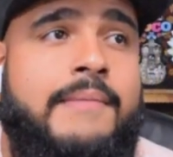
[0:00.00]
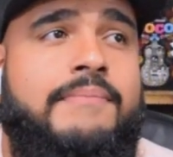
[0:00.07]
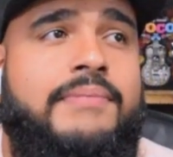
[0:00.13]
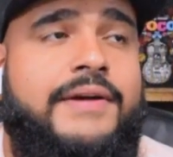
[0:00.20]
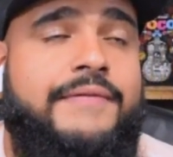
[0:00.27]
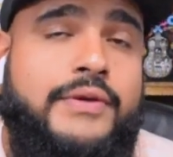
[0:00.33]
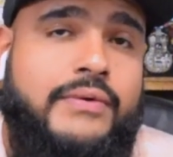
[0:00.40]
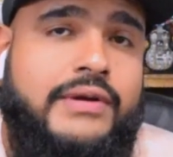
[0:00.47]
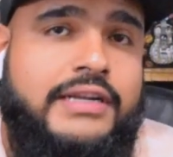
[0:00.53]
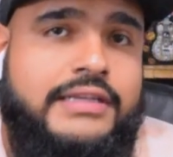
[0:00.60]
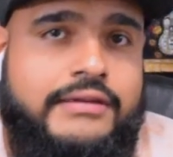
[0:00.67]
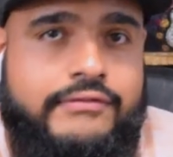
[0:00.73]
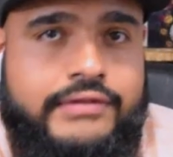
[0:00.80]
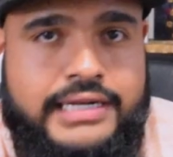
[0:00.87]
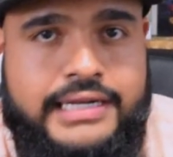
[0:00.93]
But if you want
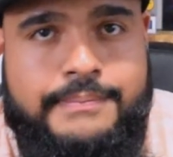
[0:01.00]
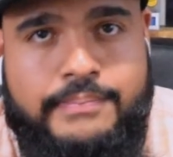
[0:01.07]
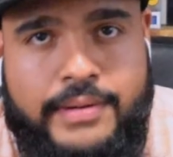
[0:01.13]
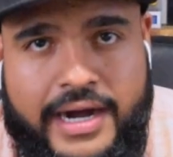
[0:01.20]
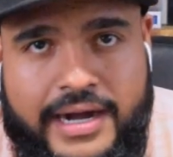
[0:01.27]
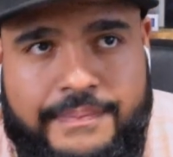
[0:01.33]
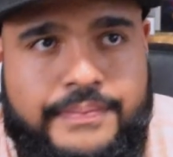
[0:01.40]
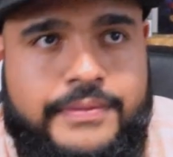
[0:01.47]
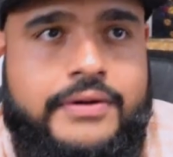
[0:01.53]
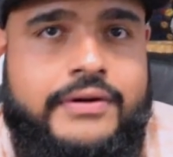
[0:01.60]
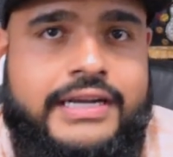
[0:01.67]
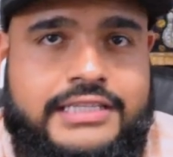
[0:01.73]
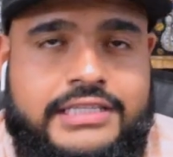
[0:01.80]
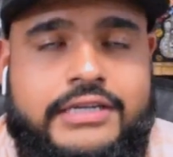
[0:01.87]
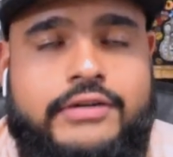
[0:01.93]
to really pop your
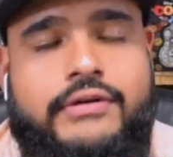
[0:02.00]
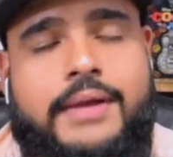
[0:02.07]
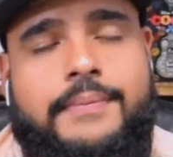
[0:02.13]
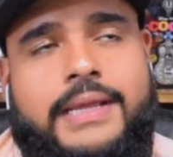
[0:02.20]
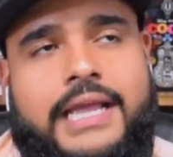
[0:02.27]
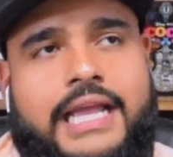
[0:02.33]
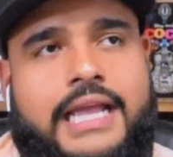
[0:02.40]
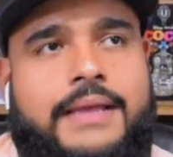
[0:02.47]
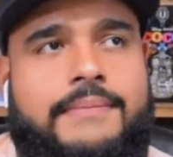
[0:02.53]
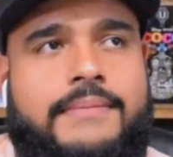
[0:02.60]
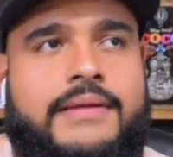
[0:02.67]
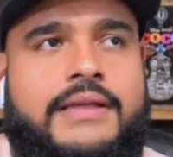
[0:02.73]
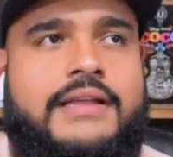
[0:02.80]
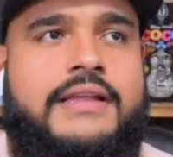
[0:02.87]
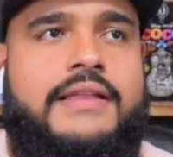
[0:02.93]
Instagram game,
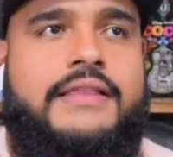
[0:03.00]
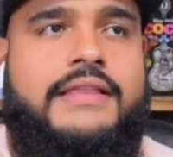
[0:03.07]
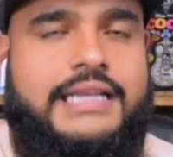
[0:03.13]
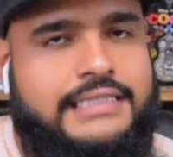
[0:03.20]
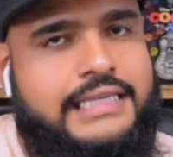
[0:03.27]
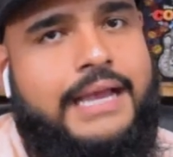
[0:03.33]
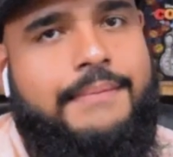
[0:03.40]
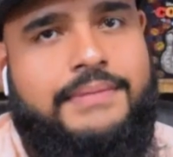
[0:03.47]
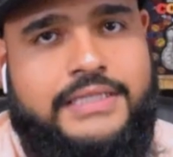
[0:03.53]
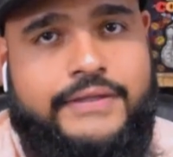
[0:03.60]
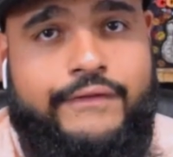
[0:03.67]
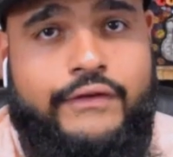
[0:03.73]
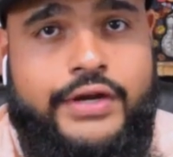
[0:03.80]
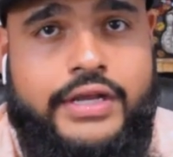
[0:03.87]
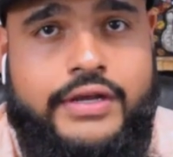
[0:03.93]
this app is
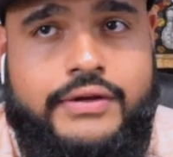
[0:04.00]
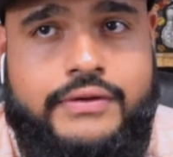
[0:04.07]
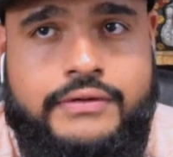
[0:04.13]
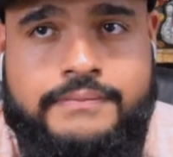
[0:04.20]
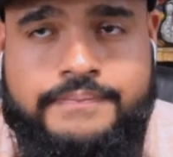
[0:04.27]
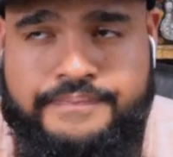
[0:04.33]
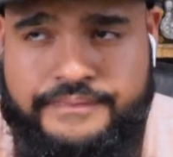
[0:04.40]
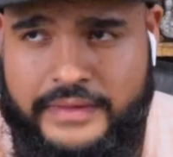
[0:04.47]
for you.